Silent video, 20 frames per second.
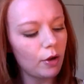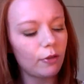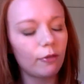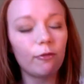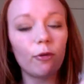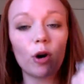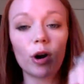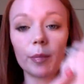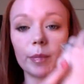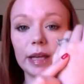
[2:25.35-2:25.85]

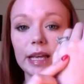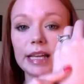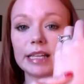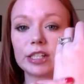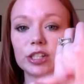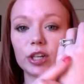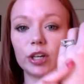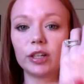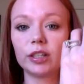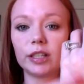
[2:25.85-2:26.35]
For me, it
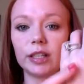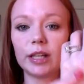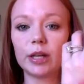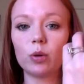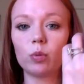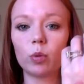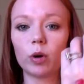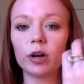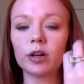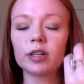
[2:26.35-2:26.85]
certainly
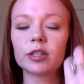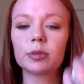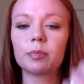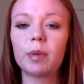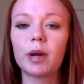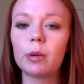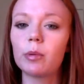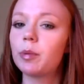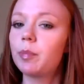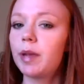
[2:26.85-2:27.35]
works,
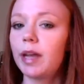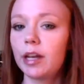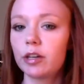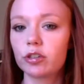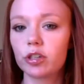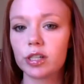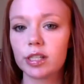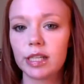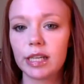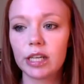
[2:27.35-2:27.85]
but it would be
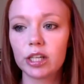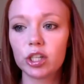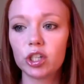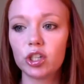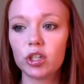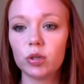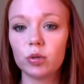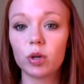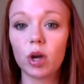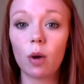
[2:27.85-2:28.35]
interesting
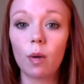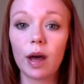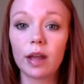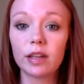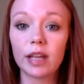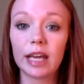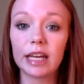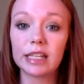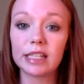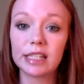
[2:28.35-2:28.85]
to go
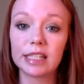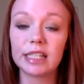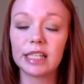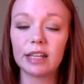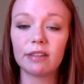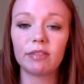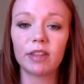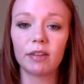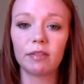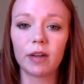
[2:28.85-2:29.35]
online and
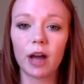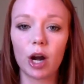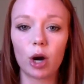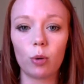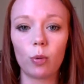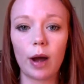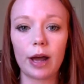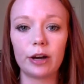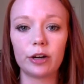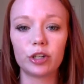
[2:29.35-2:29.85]
see if they've got a
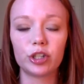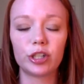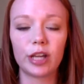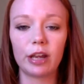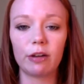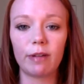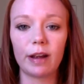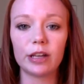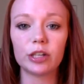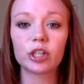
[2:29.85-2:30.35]
wider
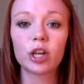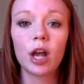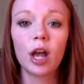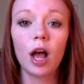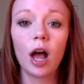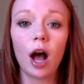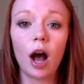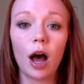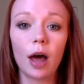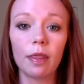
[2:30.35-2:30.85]
shade range
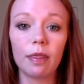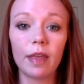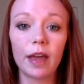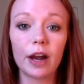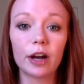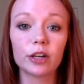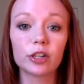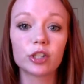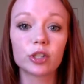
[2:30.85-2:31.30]
on there.